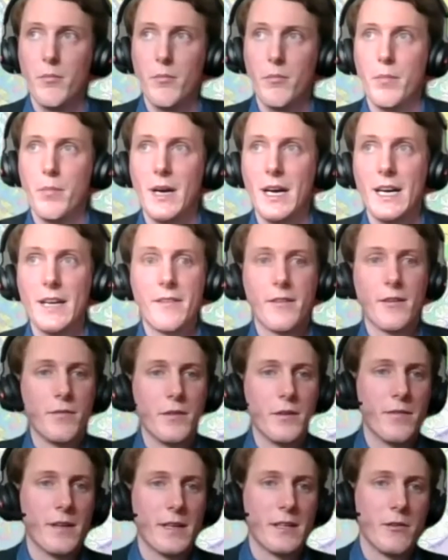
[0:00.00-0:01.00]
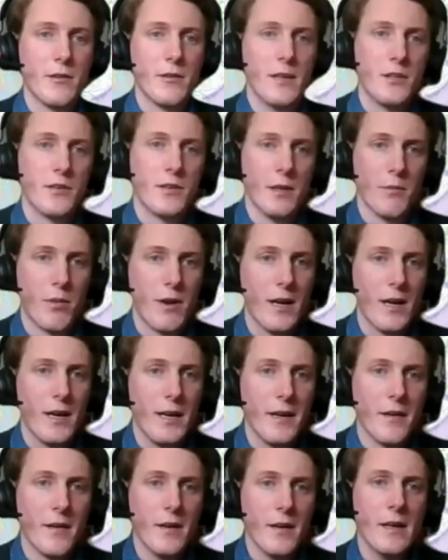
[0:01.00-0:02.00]
parts of effectuation
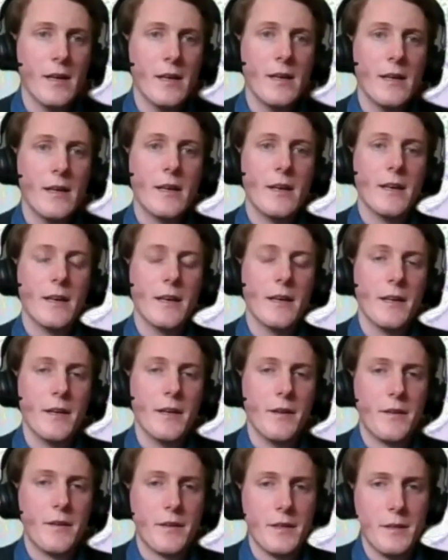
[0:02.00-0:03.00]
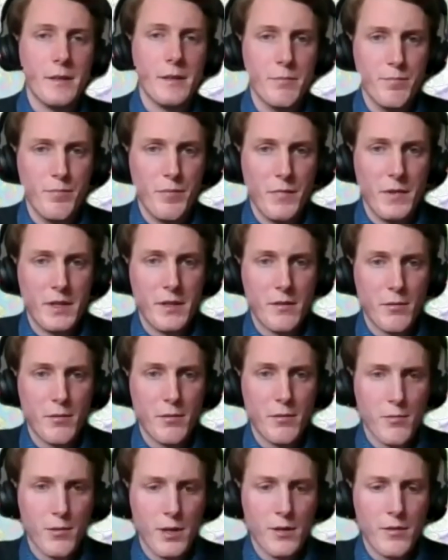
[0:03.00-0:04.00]
applied. And this
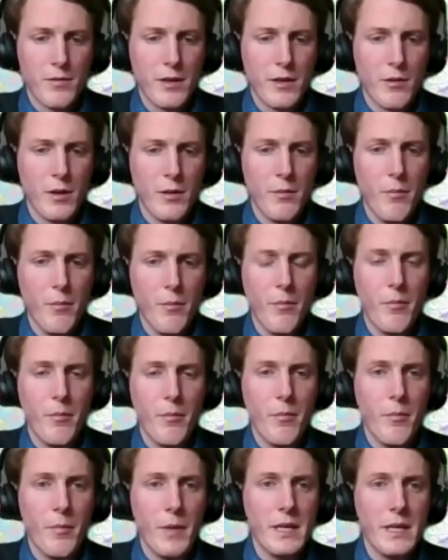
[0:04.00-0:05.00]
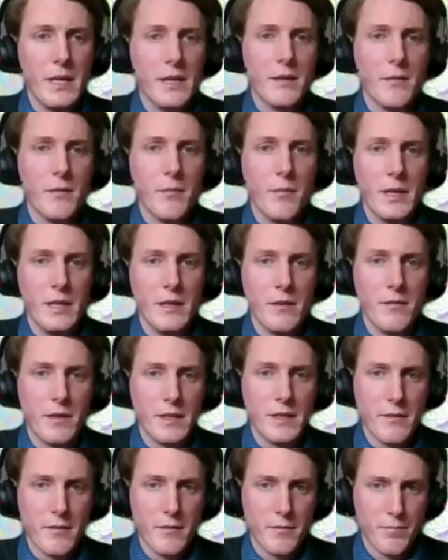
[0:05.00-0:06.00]
was one of our main
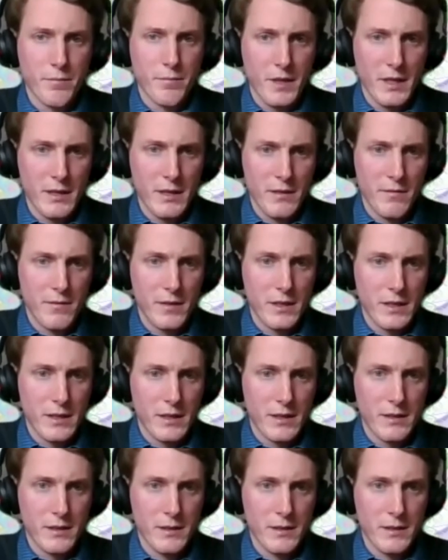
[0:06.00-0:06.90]
things, I think.